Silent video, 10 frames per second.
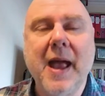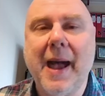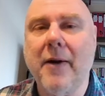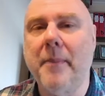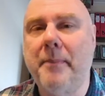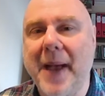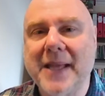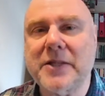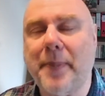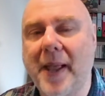our
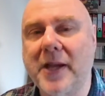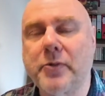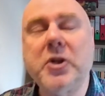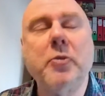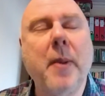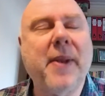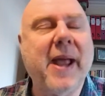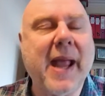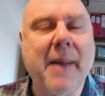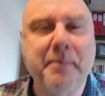best players, we should be
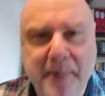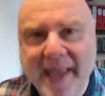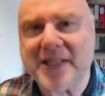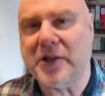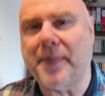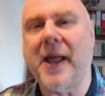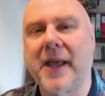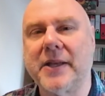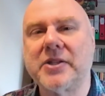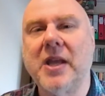playing our best
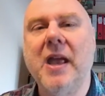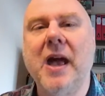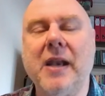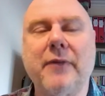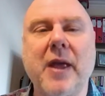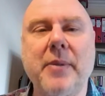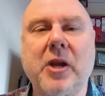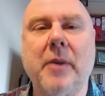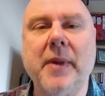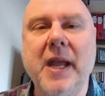players, and if they
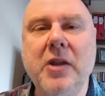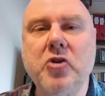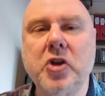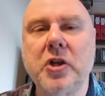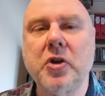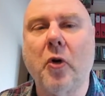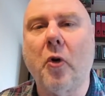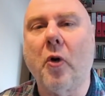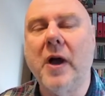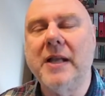become injured
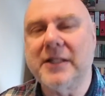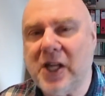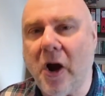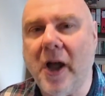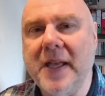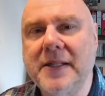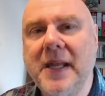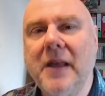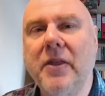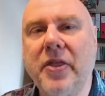or tired,
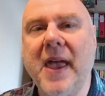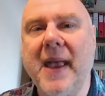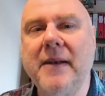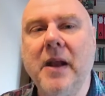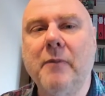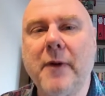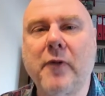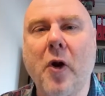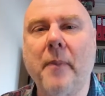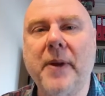then we've
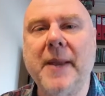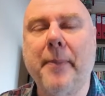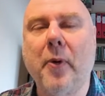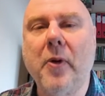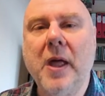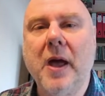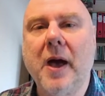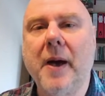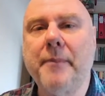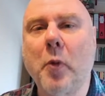got people
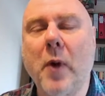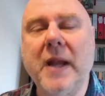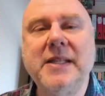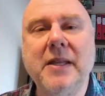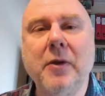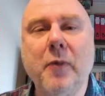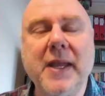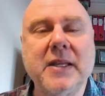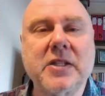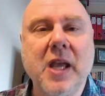waiting in the
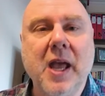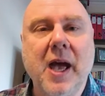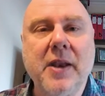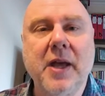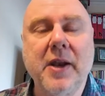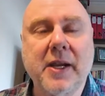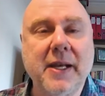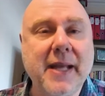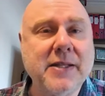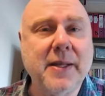wings. And a
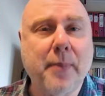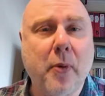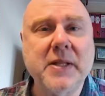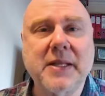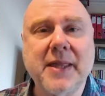connected point to